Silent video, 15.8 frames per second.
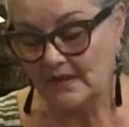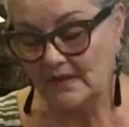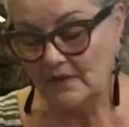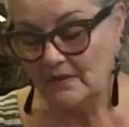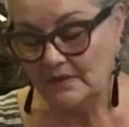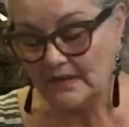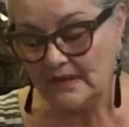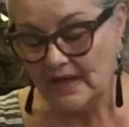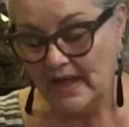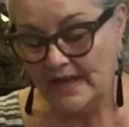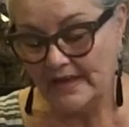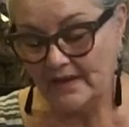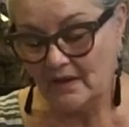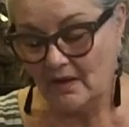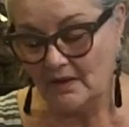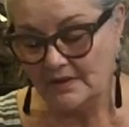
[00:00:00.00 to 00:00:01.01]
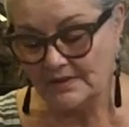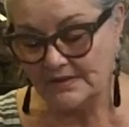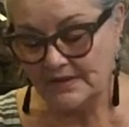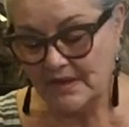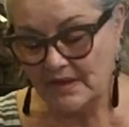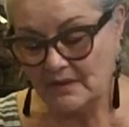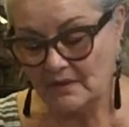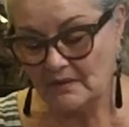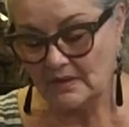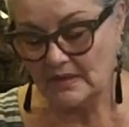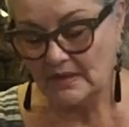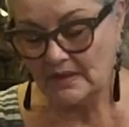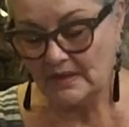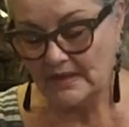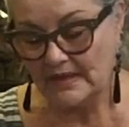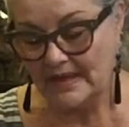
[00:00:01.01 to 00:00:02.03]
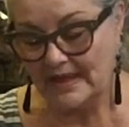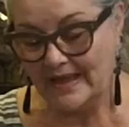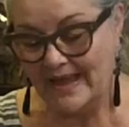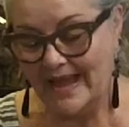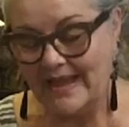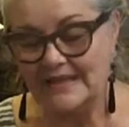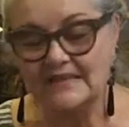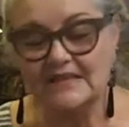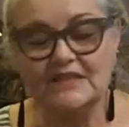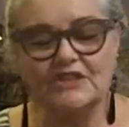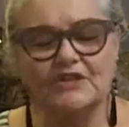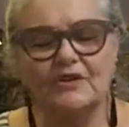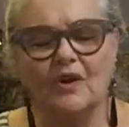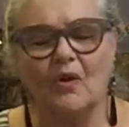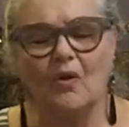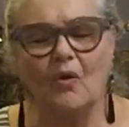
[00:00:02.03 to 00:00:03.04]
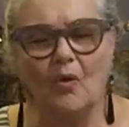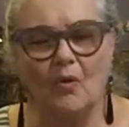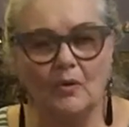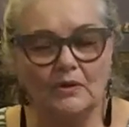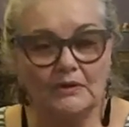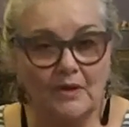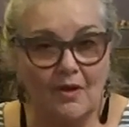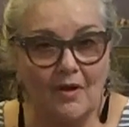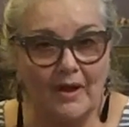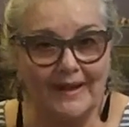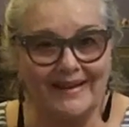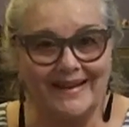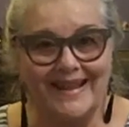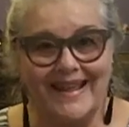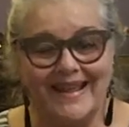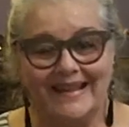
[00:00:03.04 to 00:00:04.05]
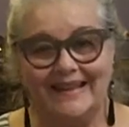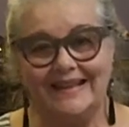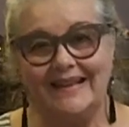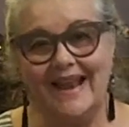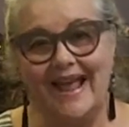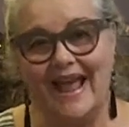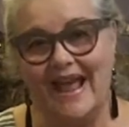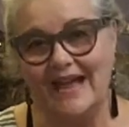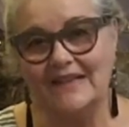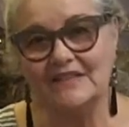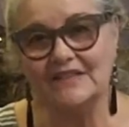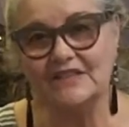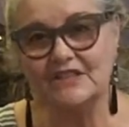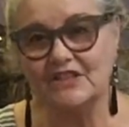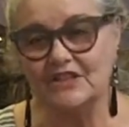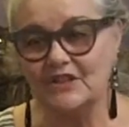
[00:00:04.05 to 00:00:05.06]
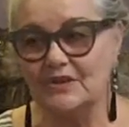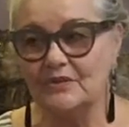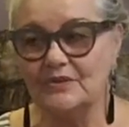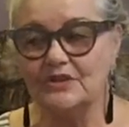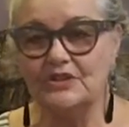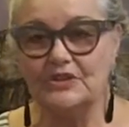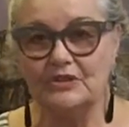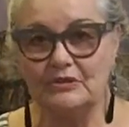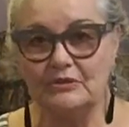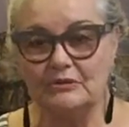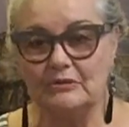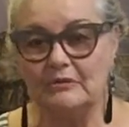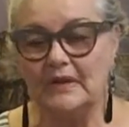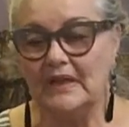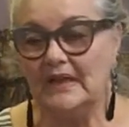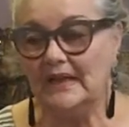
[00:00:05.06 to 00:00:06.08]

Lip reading: Unakite also asks you to hold on. It asks you to